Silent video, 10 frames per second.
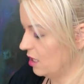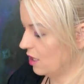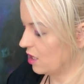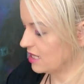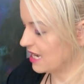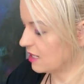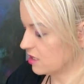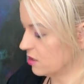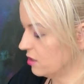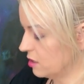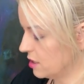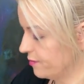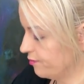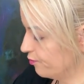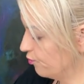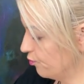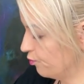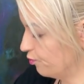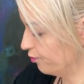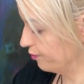You've got the Ten of Swords.
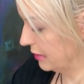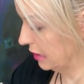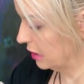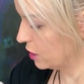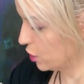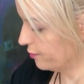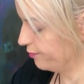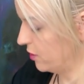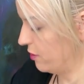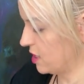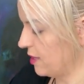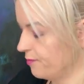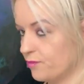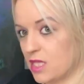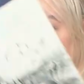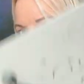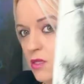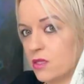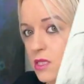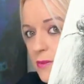Where is it? Ten of
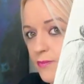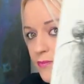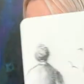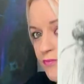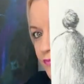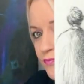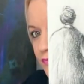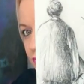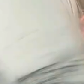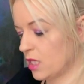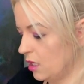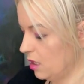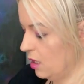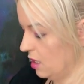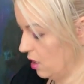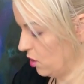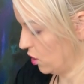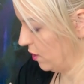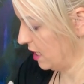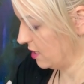Swords. You've got the
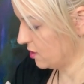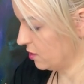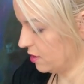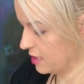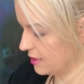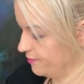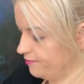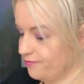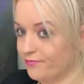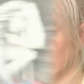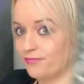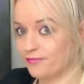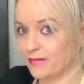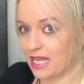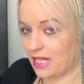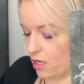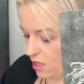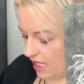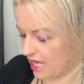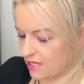Queen of Swords and they've got
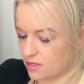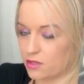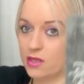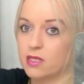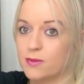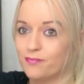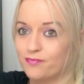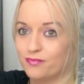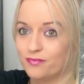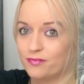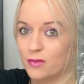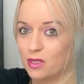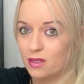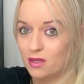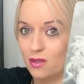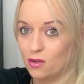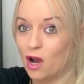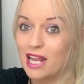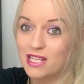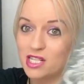the King of Swords.
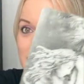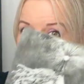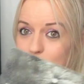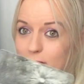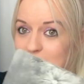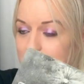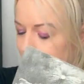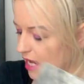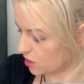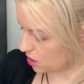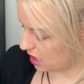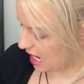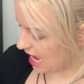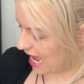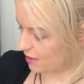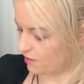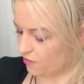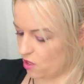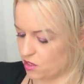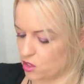Your energies are a mixed match and we've
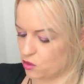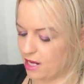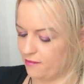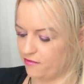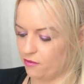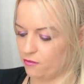got Strength